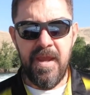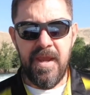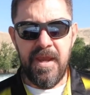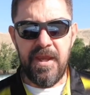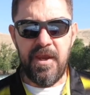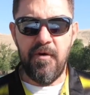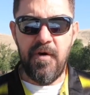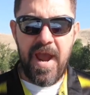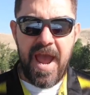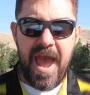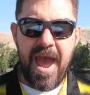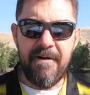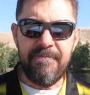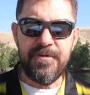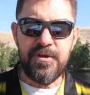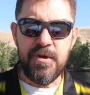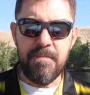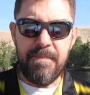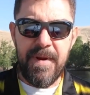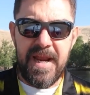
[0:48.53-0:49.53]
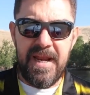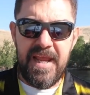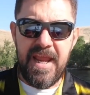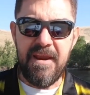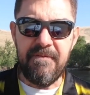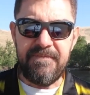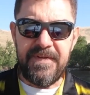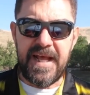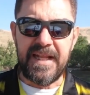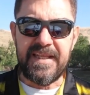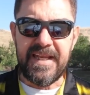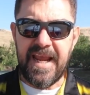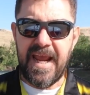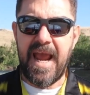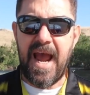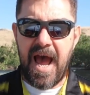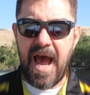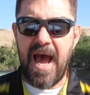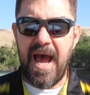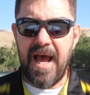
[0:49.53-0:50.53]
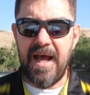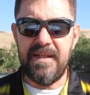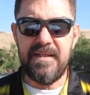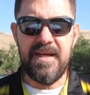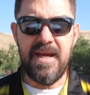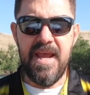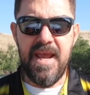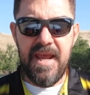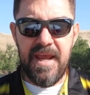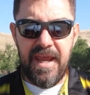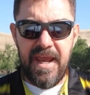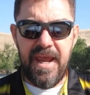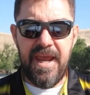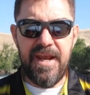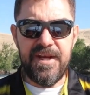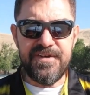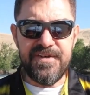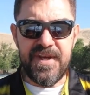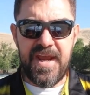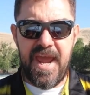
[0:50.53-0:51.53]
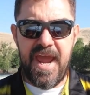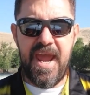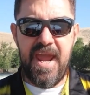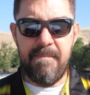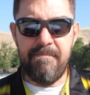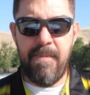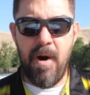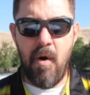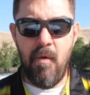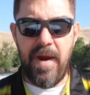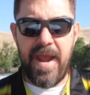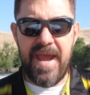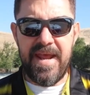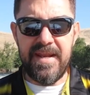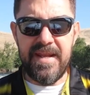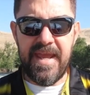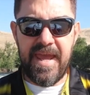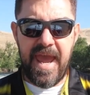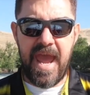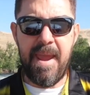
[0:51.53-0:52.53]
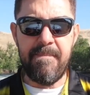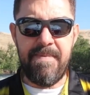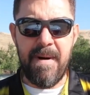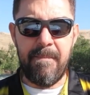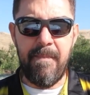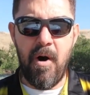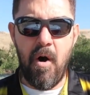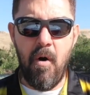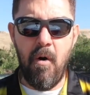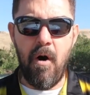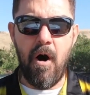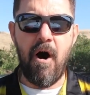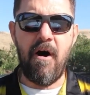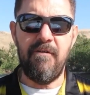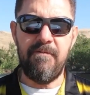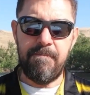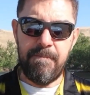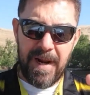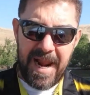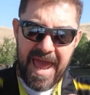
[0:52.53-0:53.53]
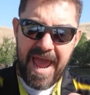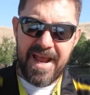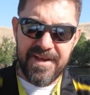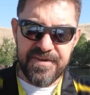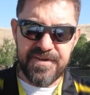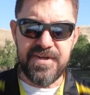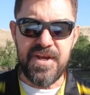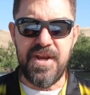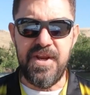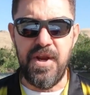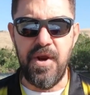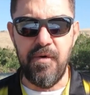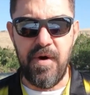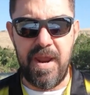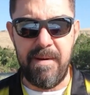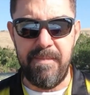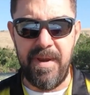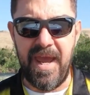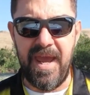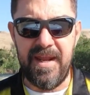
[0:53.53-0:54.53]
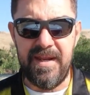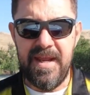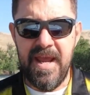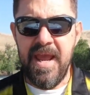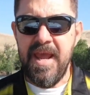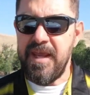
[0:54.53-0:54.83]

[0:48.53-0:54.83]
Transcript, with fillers: You have to believe that God is able and capable of blessing you. Amen?